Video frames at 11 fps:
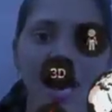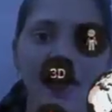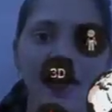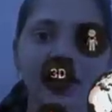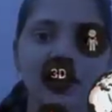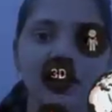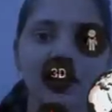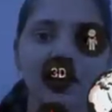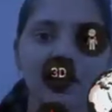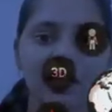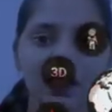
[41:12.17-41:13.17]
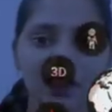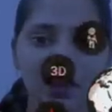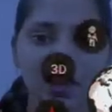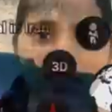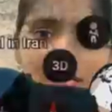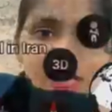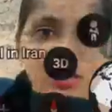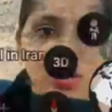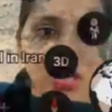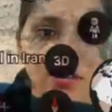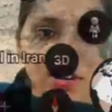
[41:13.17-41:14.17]
and the three sides
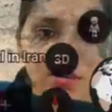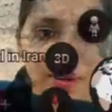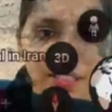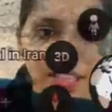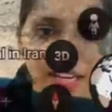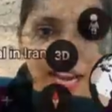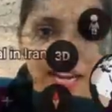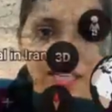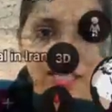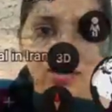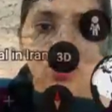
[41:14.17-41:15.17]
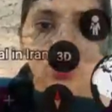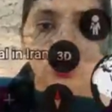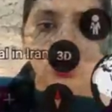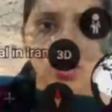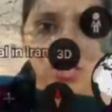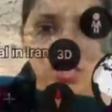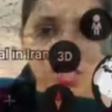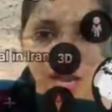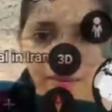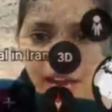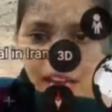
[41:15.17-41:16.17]
are covered by the land here. So this is
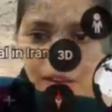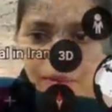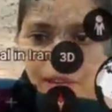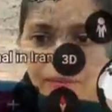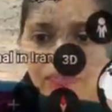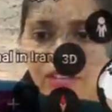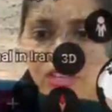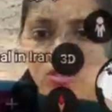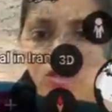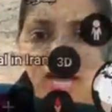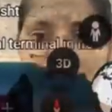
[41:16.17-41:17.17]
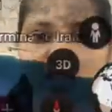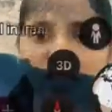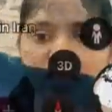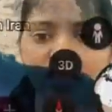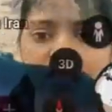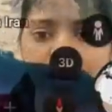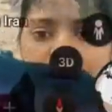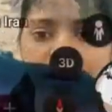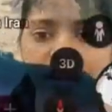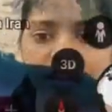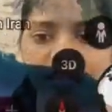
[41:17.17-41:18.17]
Chabhar Bay. So actually this
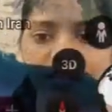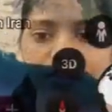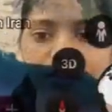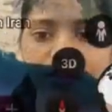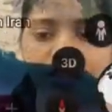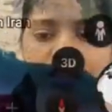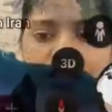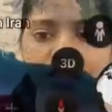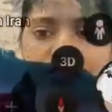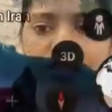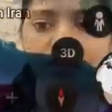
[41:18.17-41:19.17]
Chabhar, it is one of the city